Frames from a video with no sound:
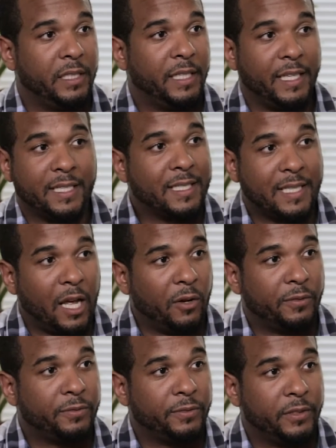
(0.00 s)

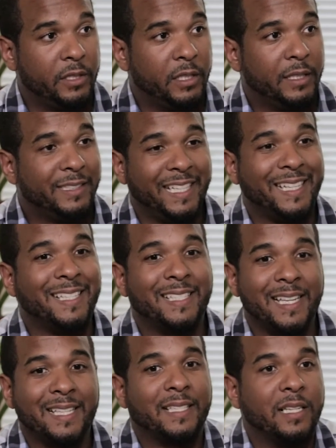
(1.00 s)
itself, the
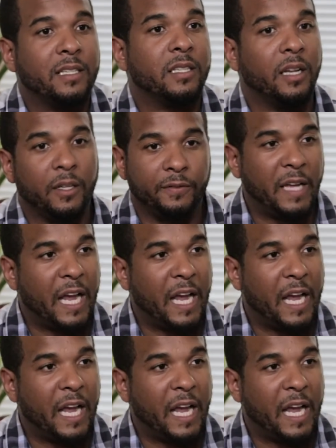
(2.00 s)
existence of